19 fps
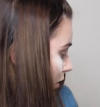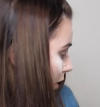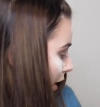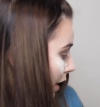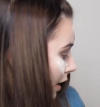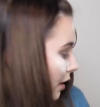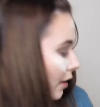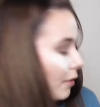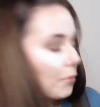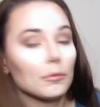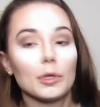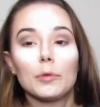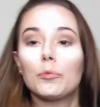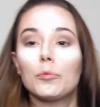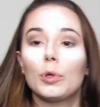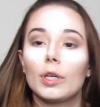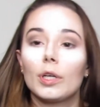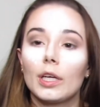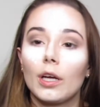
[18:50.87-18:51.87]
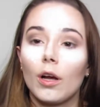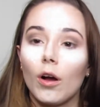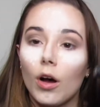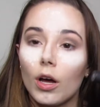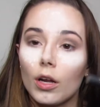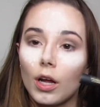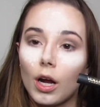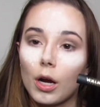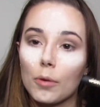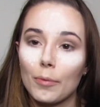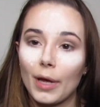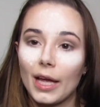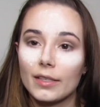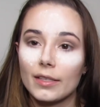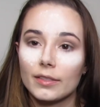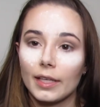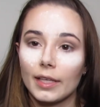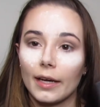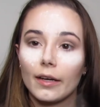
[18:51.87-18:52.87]
ahead and be putting on our
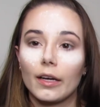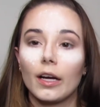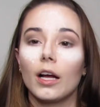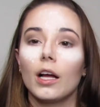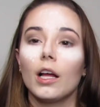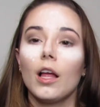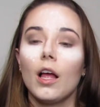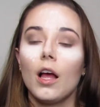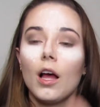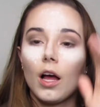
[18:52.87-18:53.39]
mascara.